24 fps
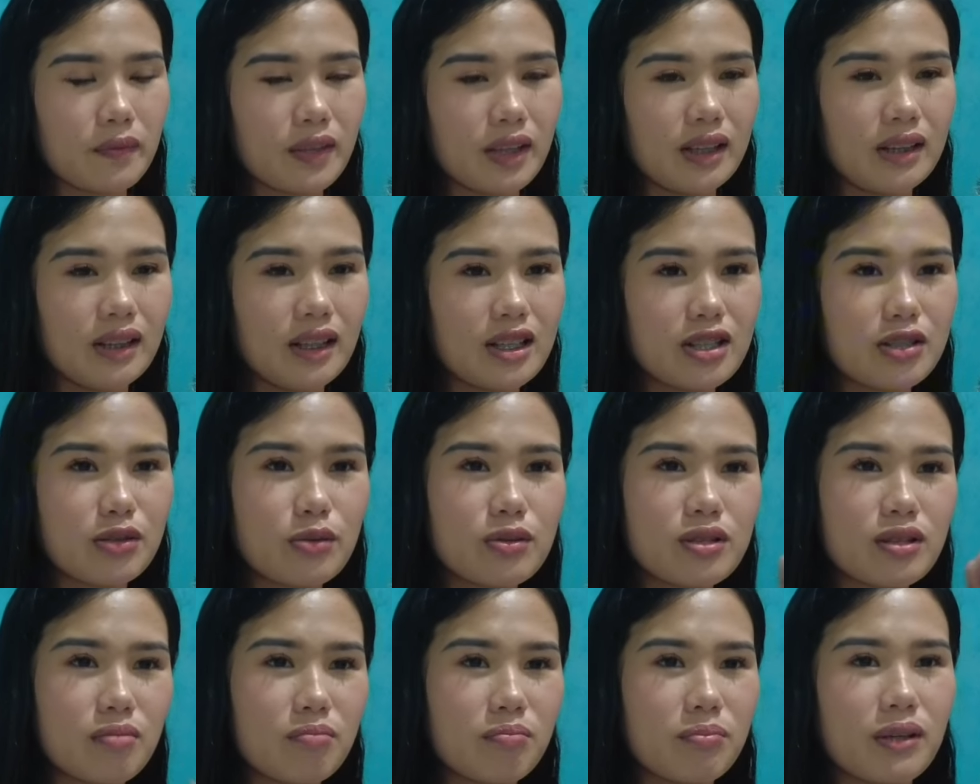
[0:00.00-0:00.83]
Let's do
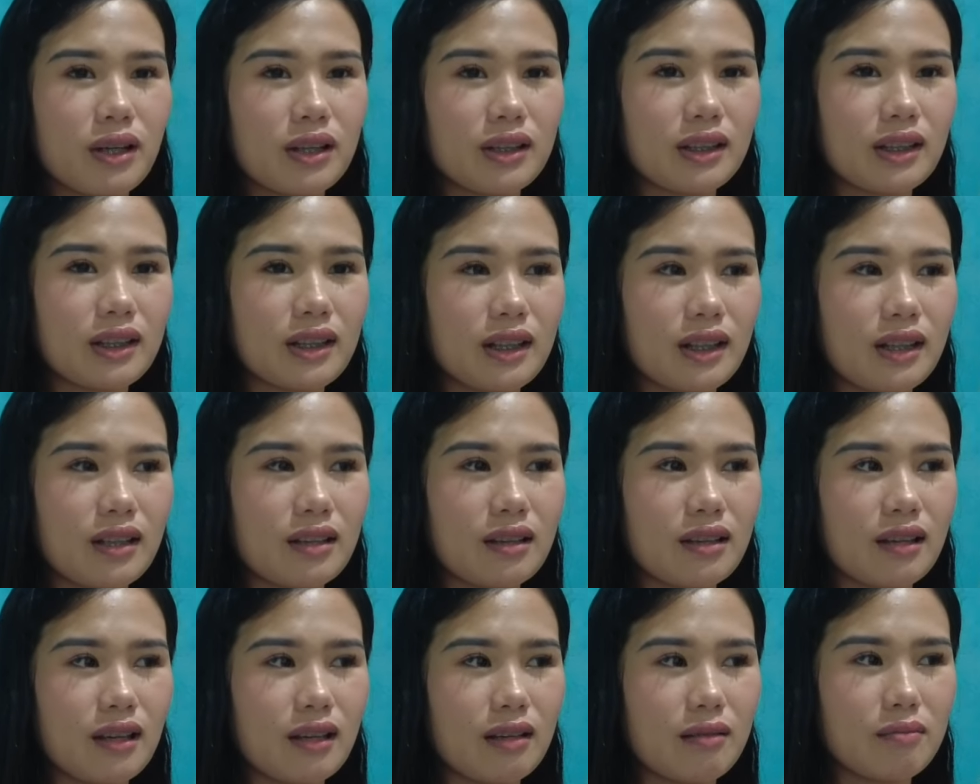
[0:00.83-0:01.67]
some practical
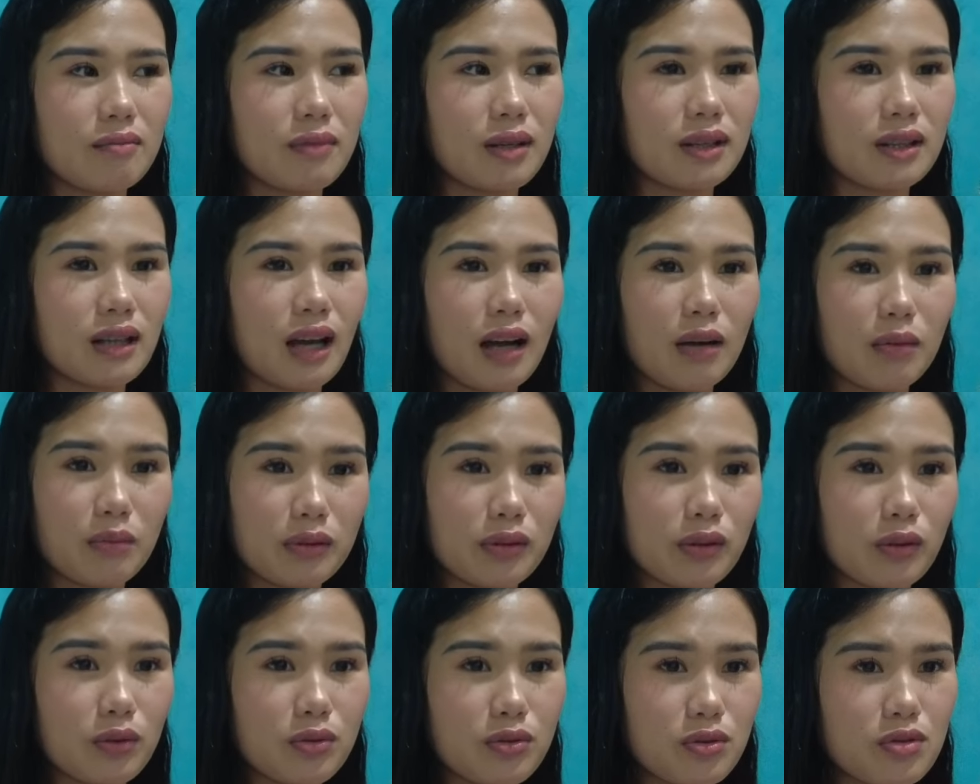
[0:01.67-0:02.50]
thing. But I will
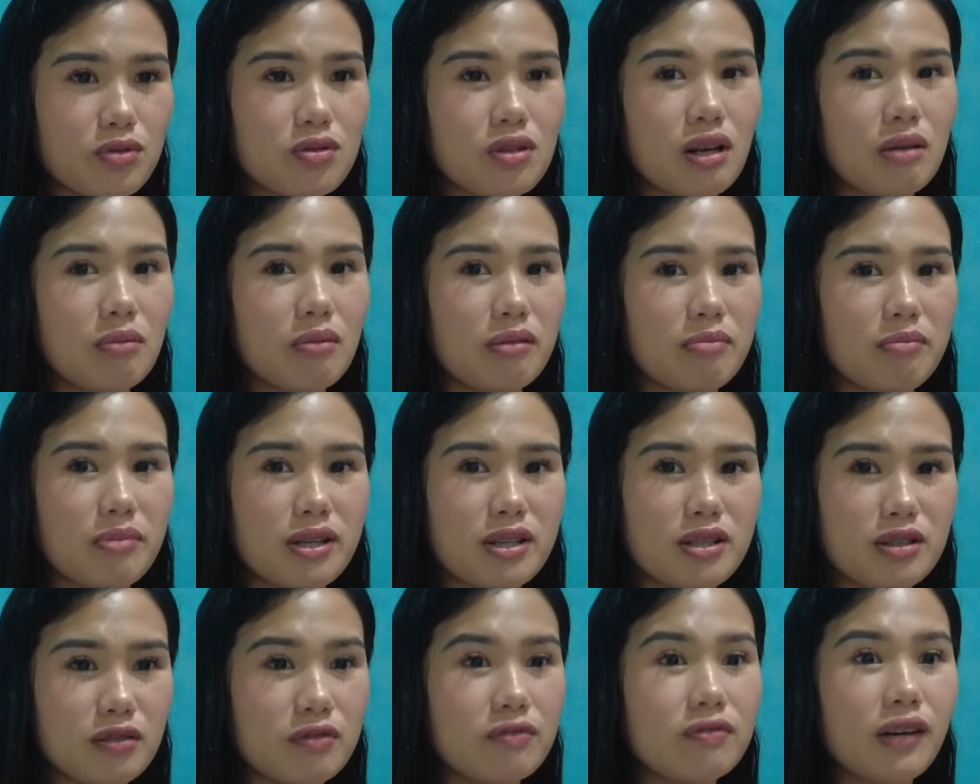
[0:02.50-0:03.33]
also try my
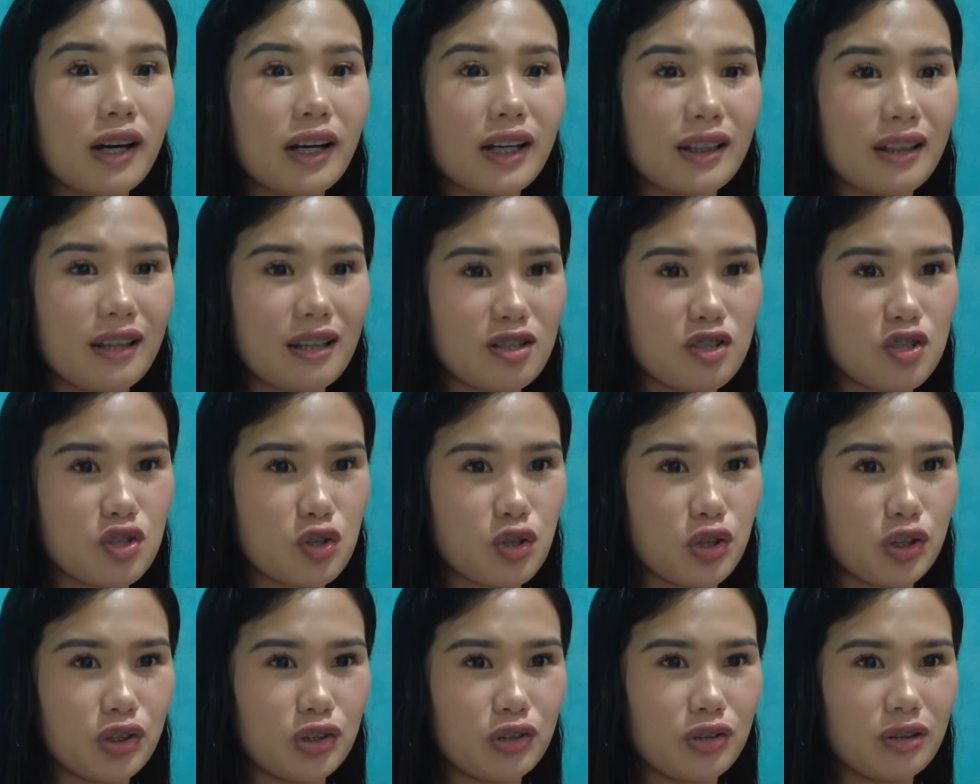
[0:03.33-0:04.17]
best to find
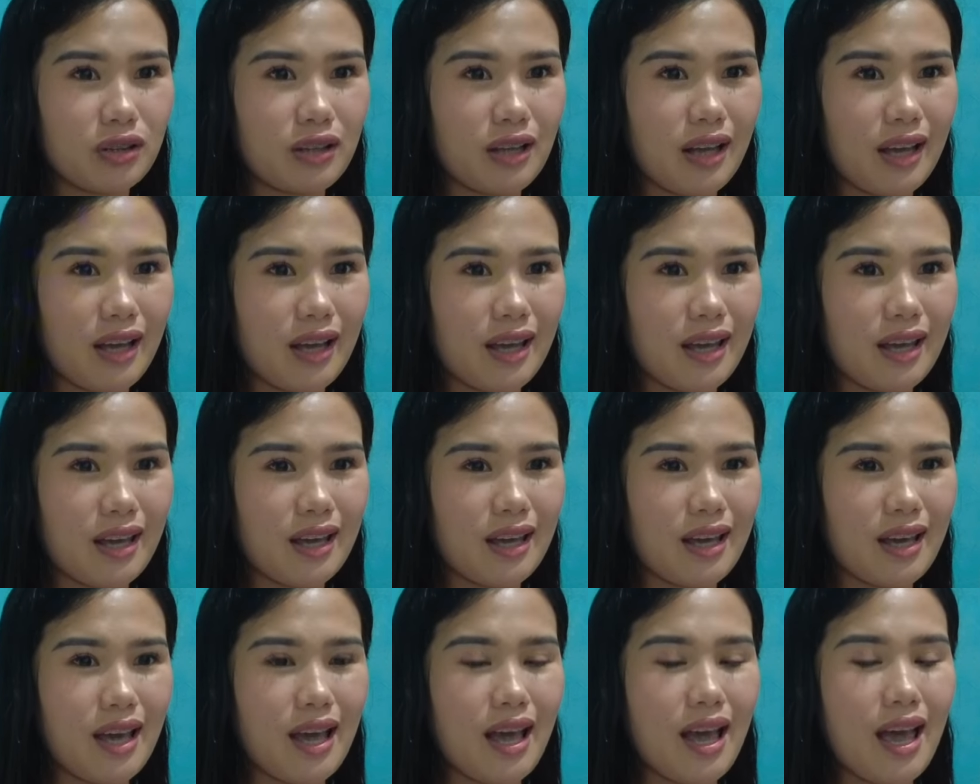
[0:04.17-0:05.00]
lechon today.
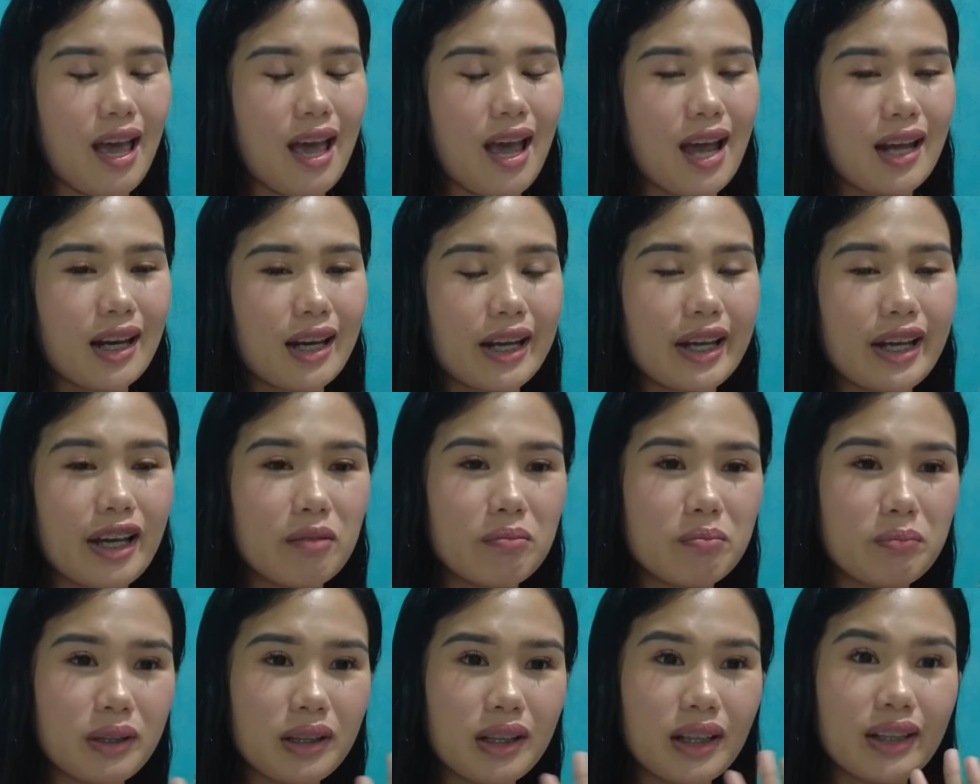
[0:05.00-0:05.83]
And I have
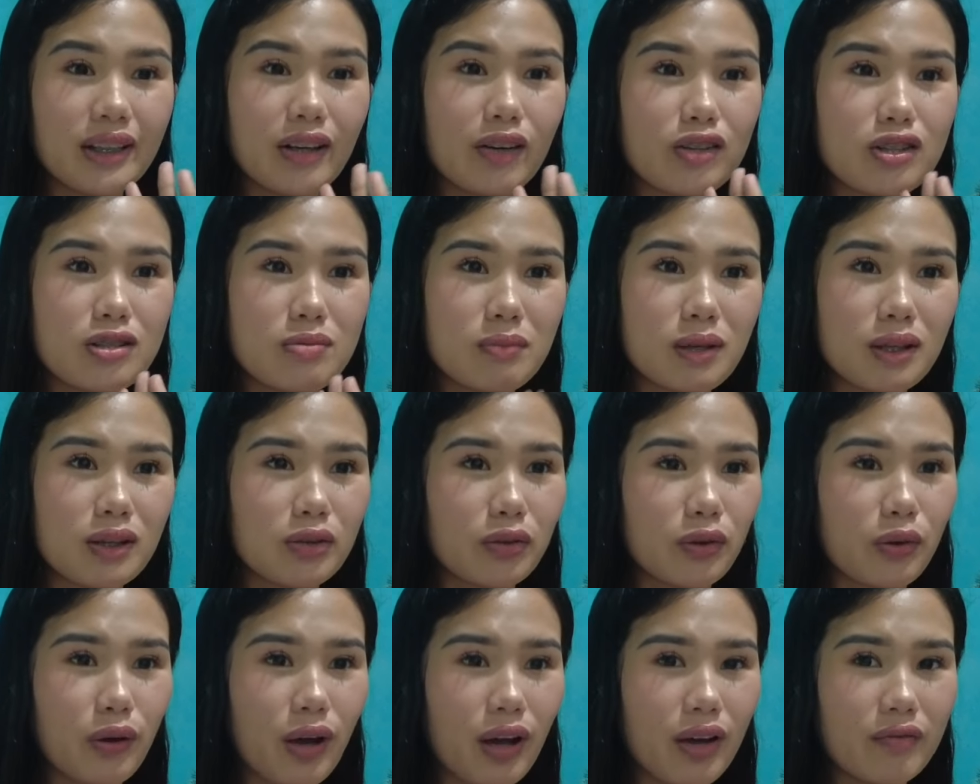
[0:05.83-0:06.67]
big announcement to
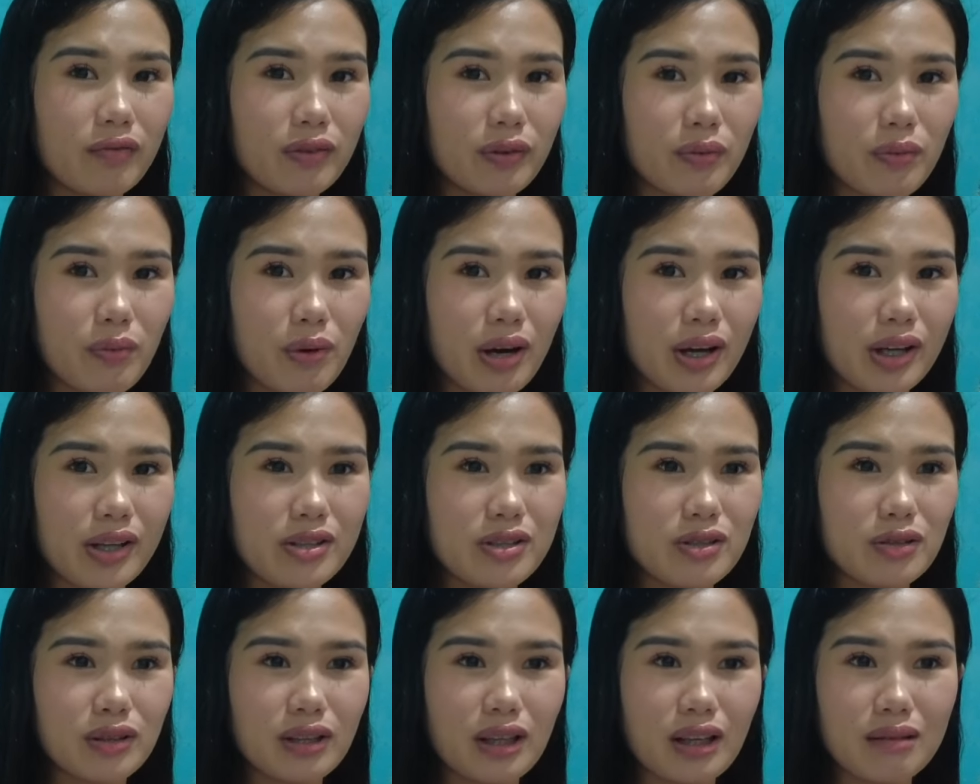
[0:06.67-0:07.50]
you, everyone.
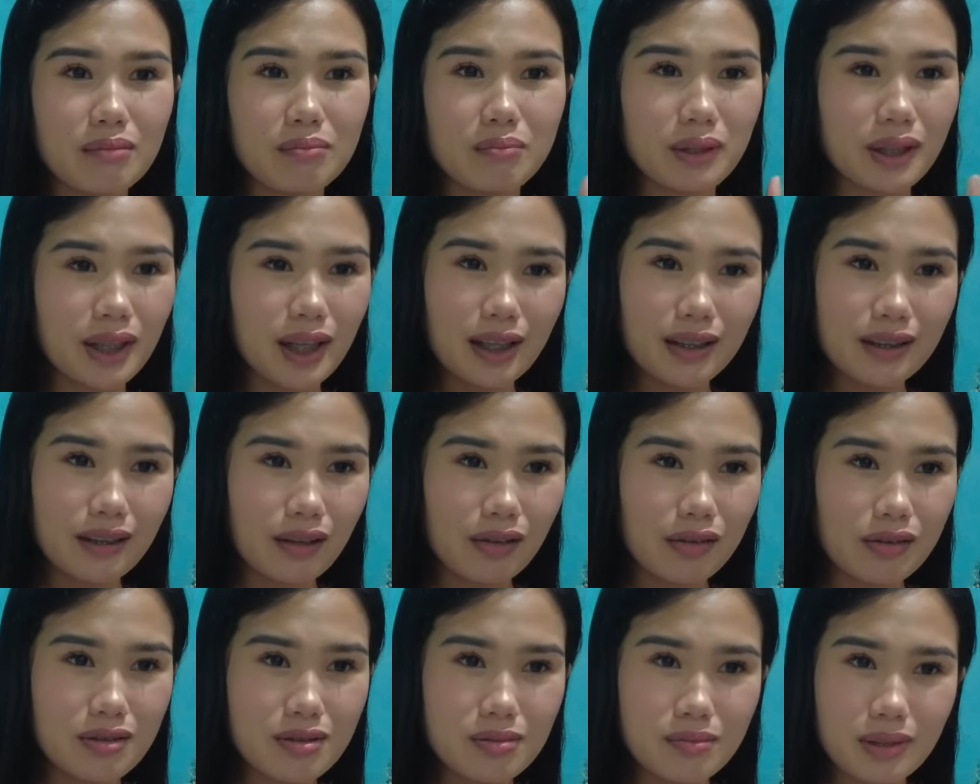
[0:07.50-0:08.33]
So, that big
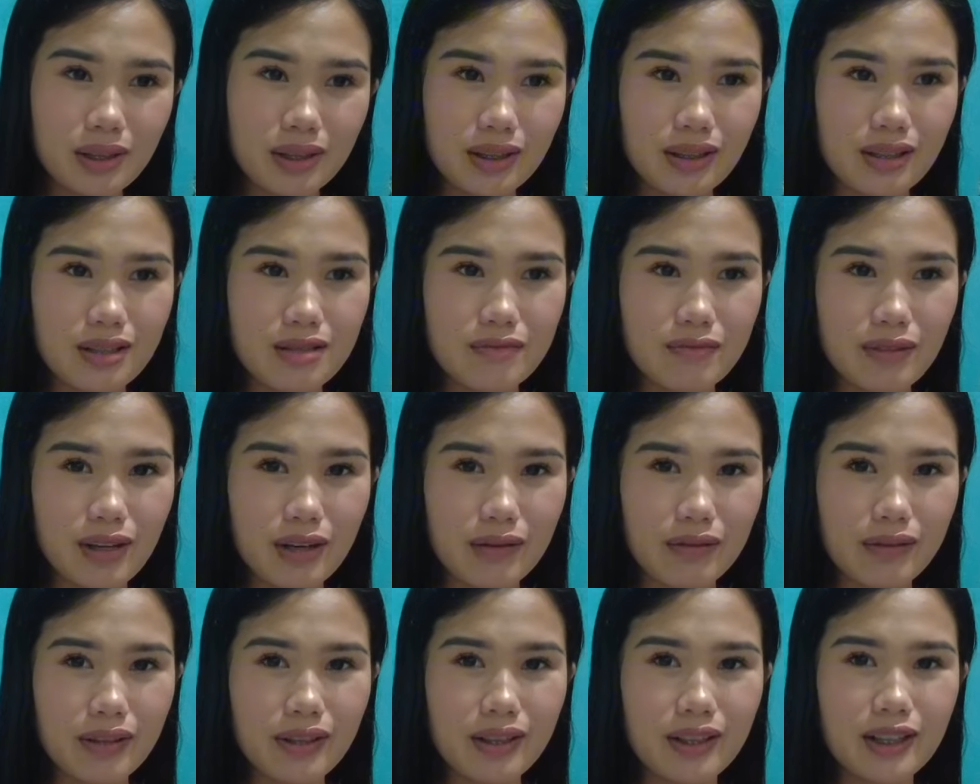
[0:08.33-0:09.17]
announcement is
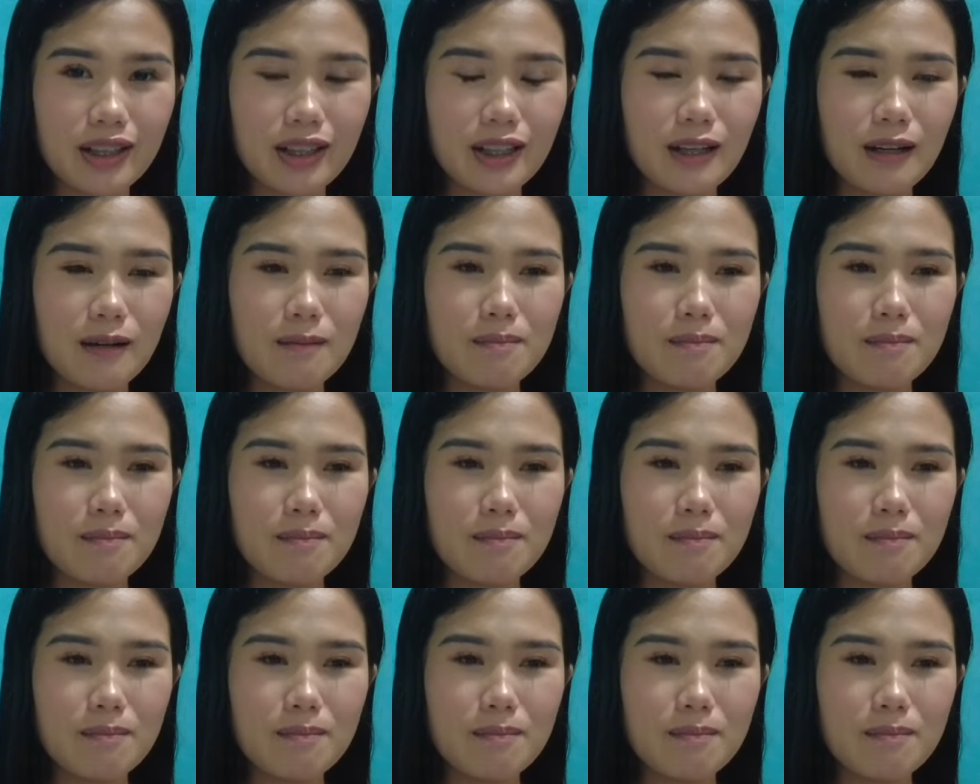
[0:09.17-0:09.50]
very...